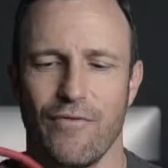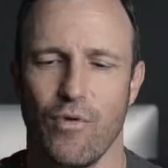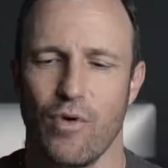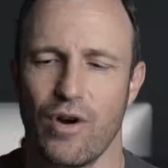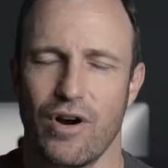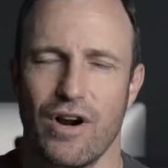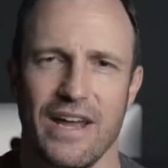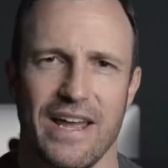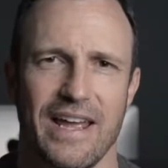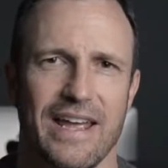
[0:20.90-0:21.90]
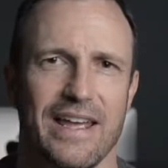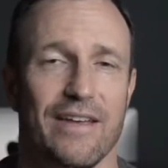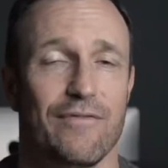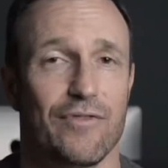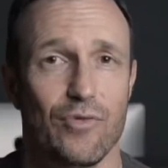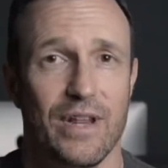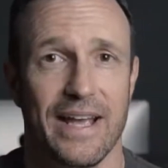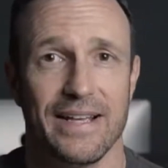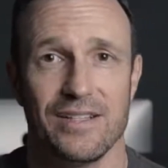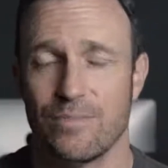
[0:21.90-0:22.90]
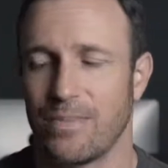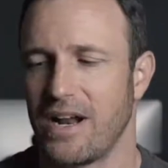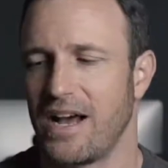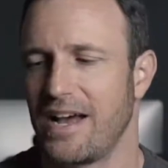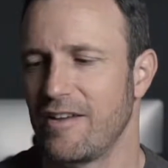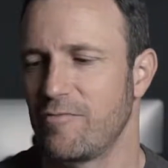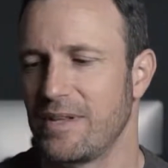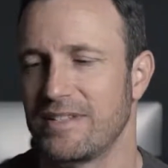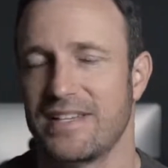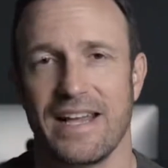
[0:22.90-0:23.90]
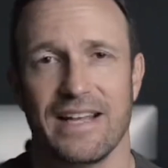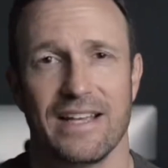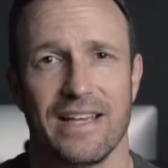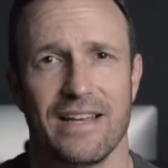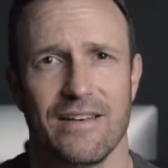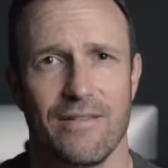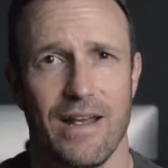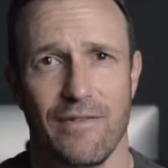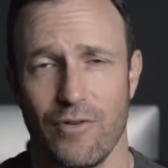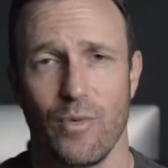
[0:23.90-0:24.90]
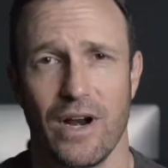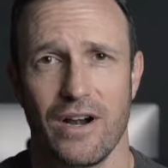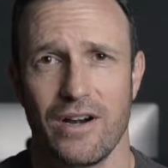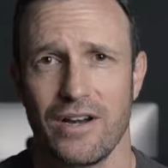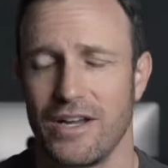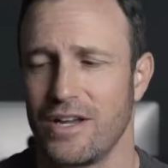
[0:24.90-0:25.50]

for a few days, but I've been taking it everywhere.